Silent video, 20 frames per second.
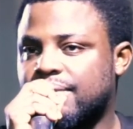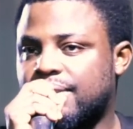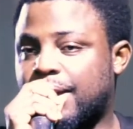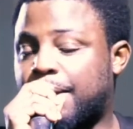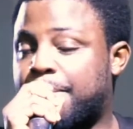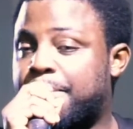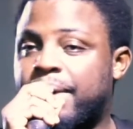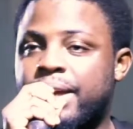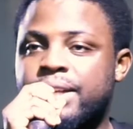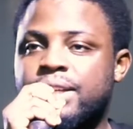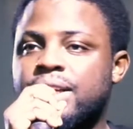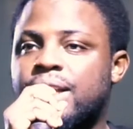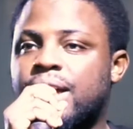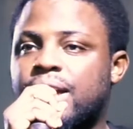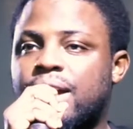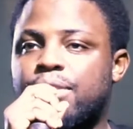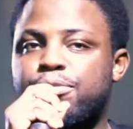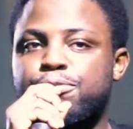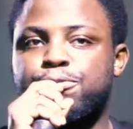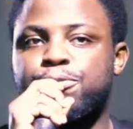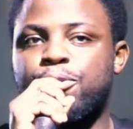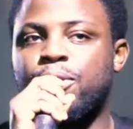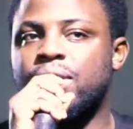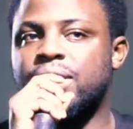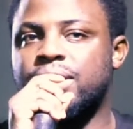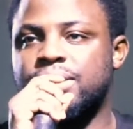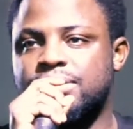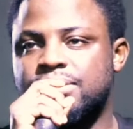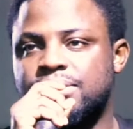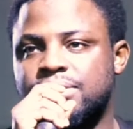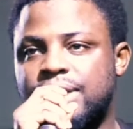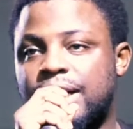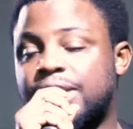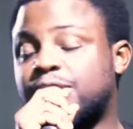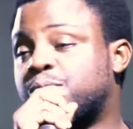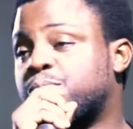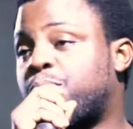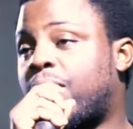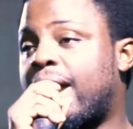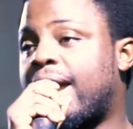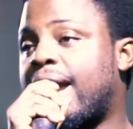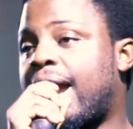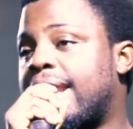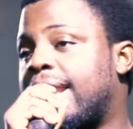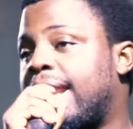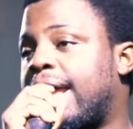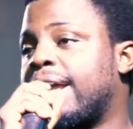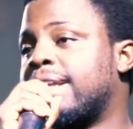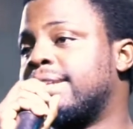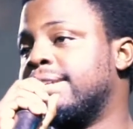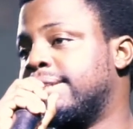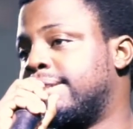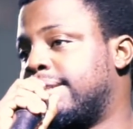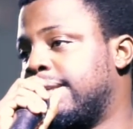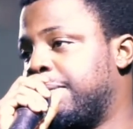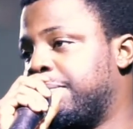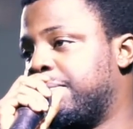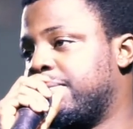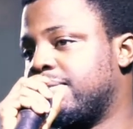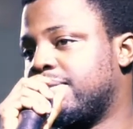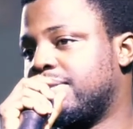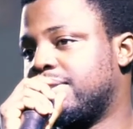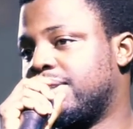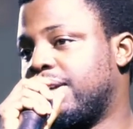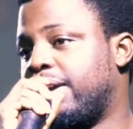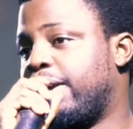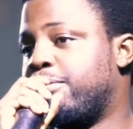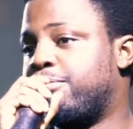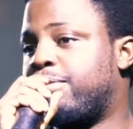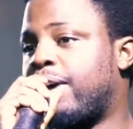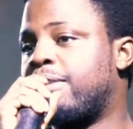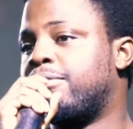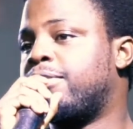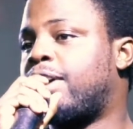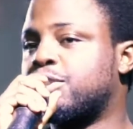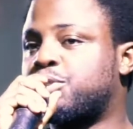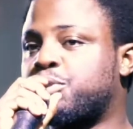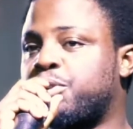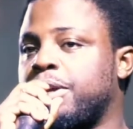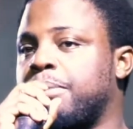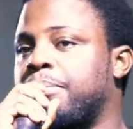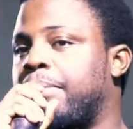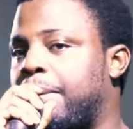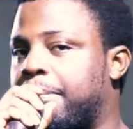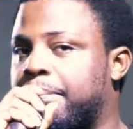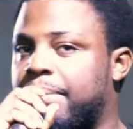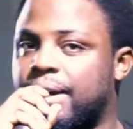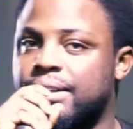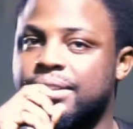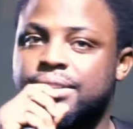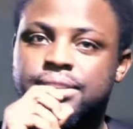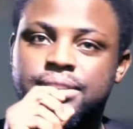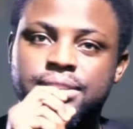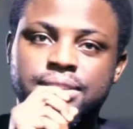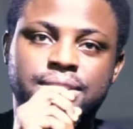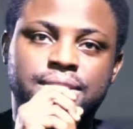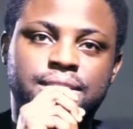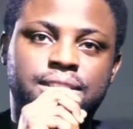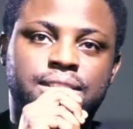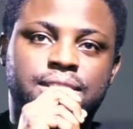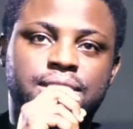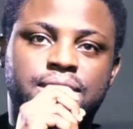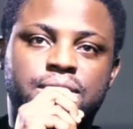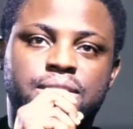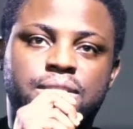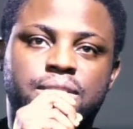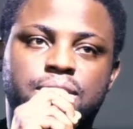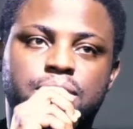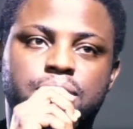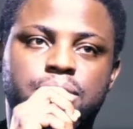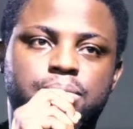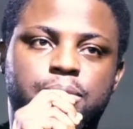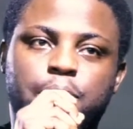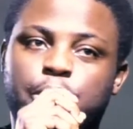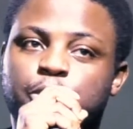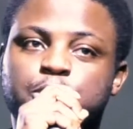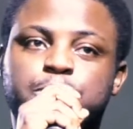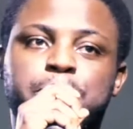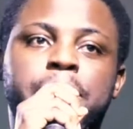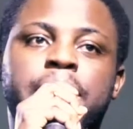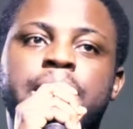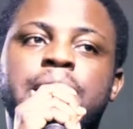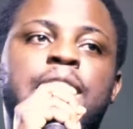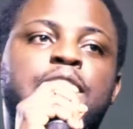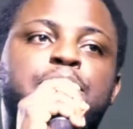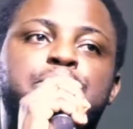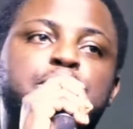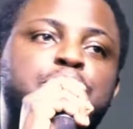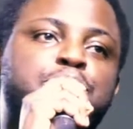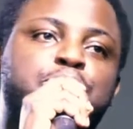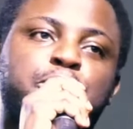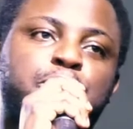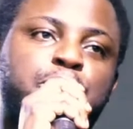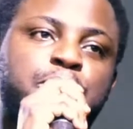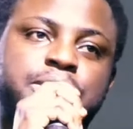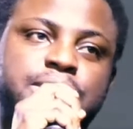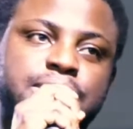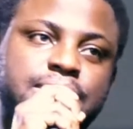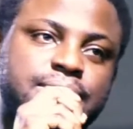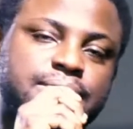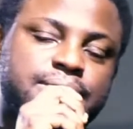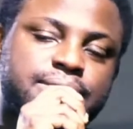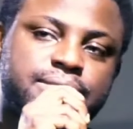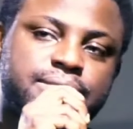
There are many that have fallen. That's why I like the theme, the revival to remember. Because many have been forgotten.